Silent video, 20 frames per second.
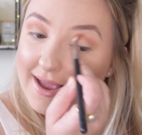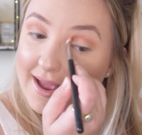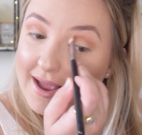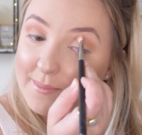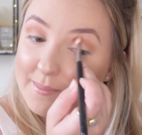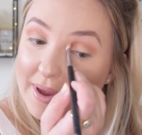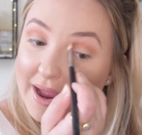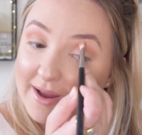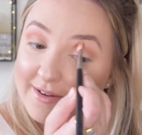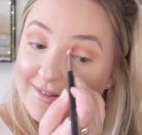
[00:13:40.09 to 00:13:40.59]

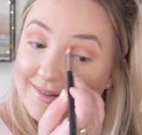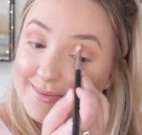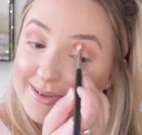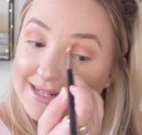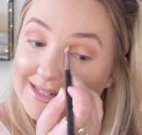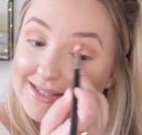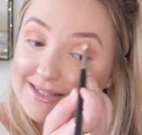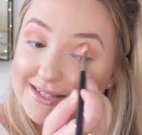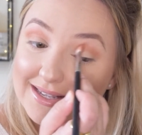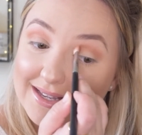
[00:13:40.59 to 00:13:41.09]
But I've
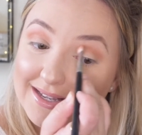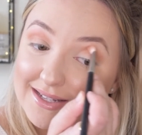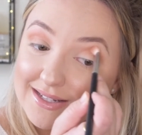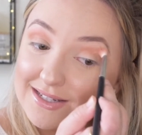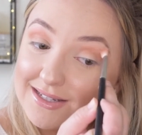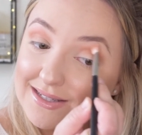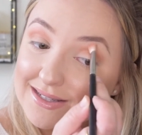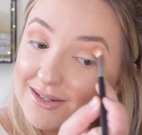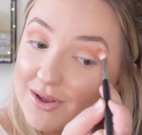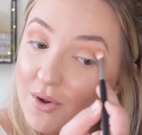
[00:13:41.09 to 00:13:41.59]
been seeing
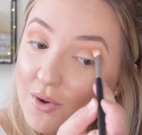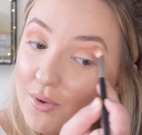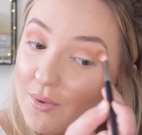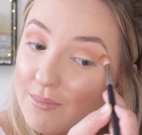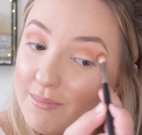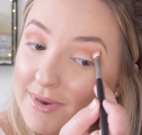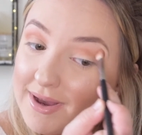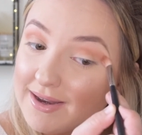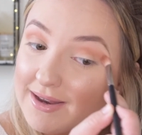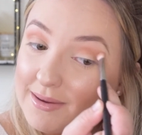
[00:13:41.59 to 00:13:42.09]
so
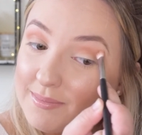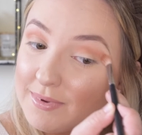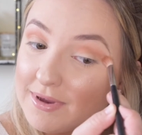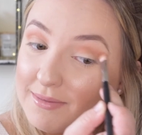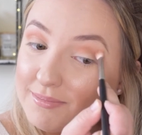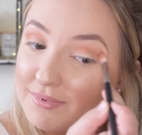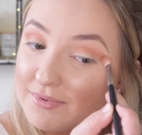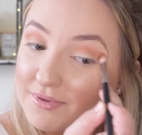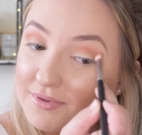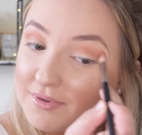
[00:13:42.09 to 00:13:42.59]
many
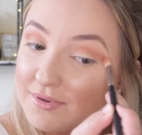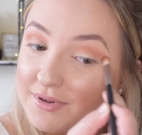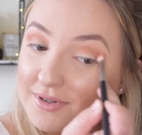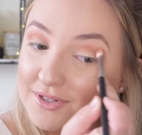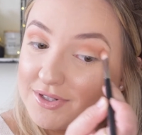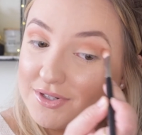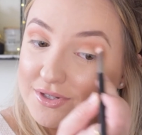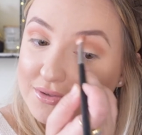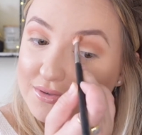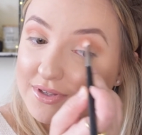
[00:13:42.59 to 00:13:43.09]
people
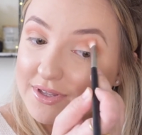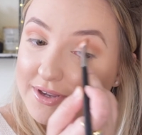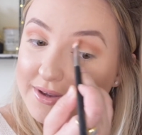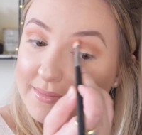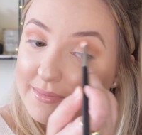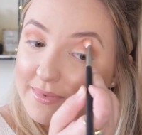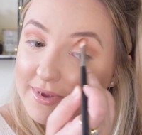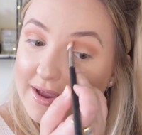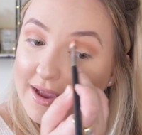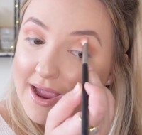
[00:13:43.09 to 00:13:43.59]
do
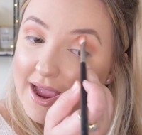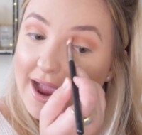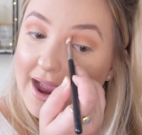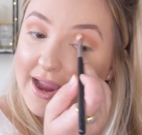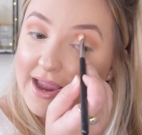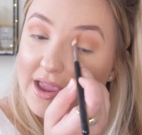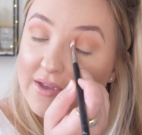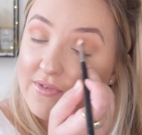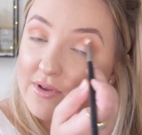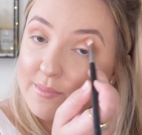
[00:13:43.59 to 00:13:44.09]
them. I
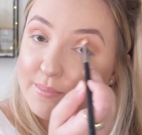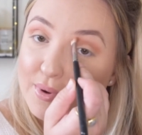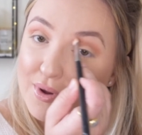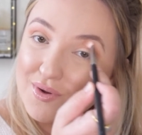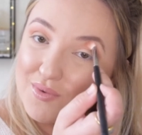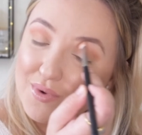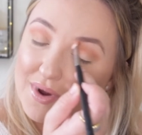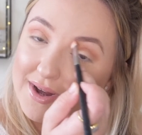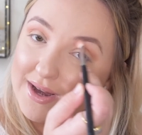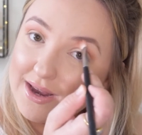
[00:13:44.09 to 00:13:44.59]
even
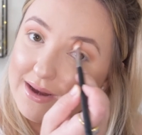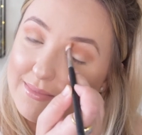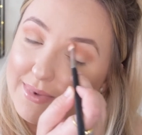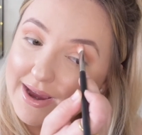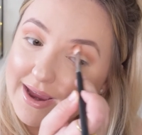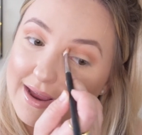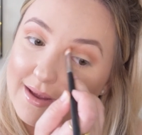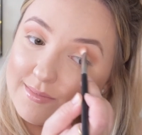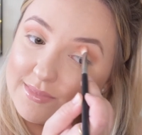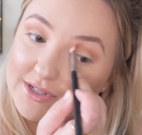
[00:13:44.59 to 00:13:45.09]
put one in my
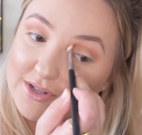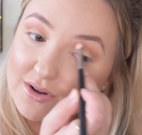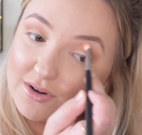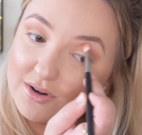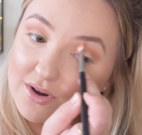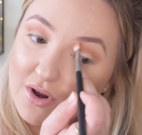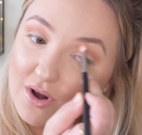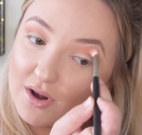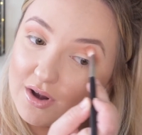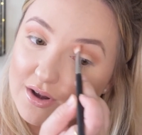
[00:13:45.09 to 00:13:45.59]
Amazon
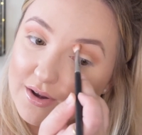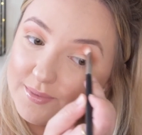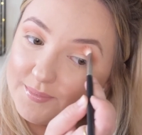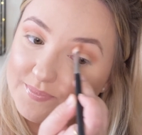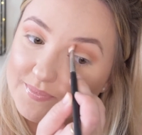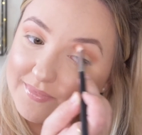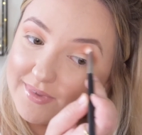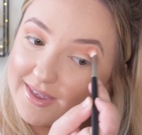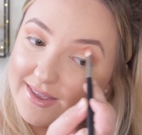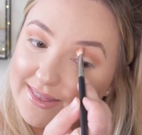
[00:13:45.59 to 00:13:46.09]
cart
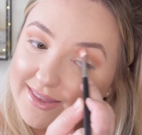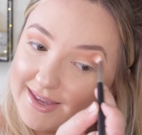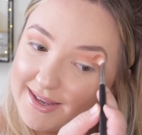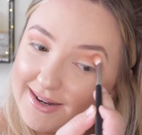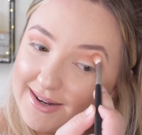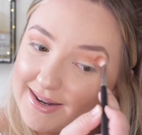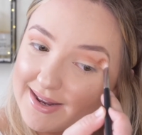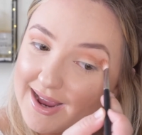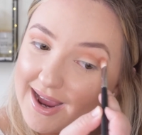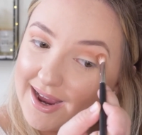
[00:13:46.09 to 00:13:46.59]
and
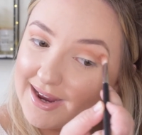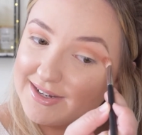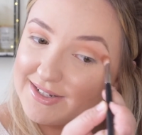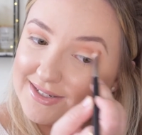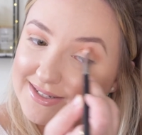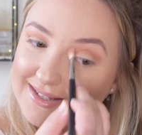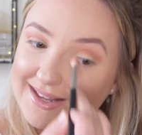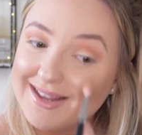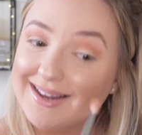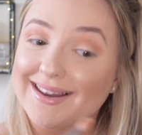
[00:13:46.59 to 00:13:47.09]
then I
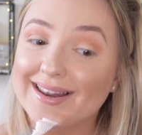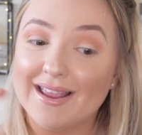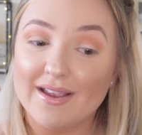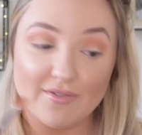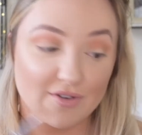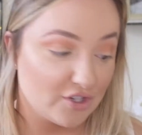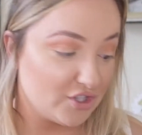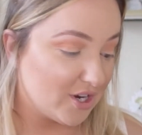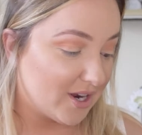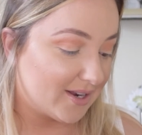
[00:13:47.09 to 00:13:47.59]
just
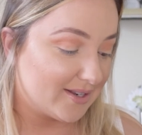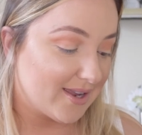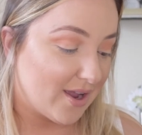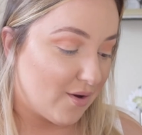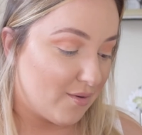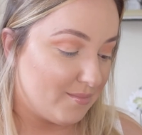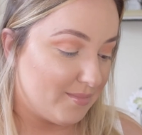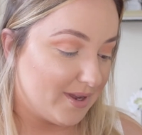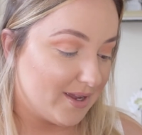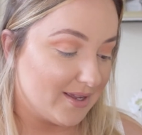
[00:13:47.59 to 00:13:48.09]
never checked out
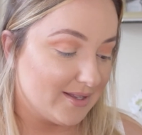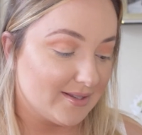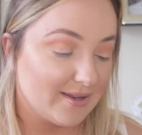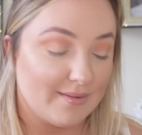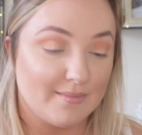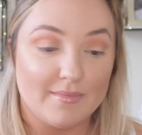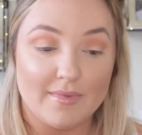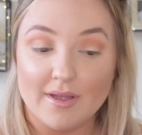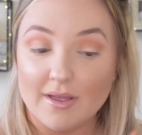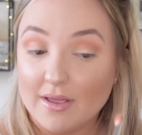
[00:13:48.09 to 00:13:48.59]
because
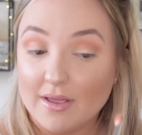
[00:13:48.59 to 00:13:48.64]
I'm